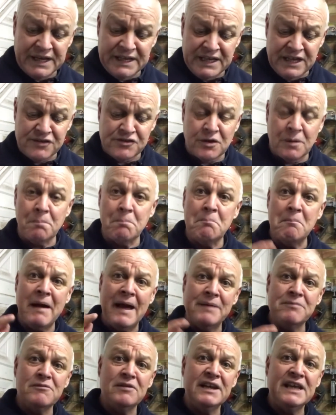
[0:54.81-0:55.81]
is to
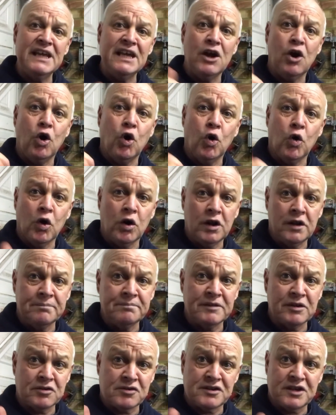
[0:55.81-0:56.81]
manually oil them
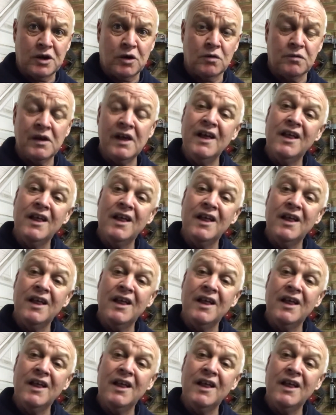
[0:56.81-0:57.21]
yourself.